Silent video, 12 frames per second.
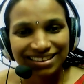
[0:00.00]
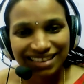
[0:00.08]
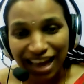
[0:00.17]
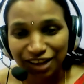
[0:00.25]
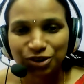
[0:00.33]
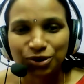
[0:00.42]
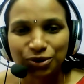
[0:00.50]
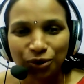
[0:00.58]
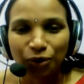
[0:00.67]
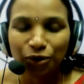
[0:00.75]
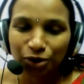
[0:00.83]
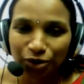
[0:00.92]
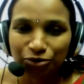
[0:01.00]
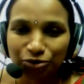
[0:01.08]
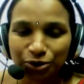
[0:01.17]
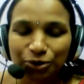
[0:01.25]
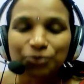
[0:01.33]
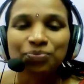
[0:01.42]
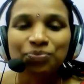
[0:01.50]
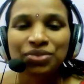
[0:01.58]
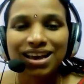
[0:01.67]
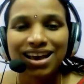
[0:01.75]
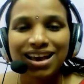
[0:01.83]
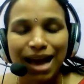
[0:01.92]
thank you, all of you.
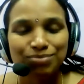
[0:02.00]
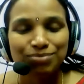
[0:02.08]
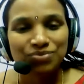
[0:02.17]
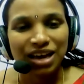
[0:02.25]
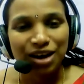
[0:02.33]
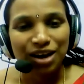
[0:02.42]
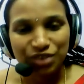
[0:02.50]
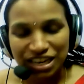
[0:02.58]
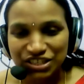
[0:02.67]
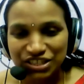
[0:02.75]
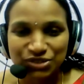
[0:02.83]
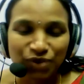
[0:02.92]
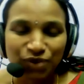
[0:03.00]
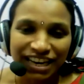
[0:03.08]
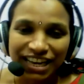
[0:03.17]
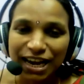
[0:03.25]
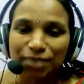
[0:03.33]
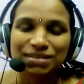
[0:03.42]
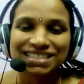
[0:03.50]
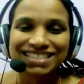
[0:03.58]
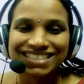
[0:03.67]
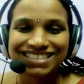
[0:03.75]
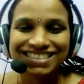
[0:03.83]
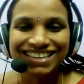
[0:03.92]
And we are just winding up the
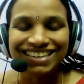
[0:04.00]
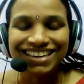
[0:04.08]
session.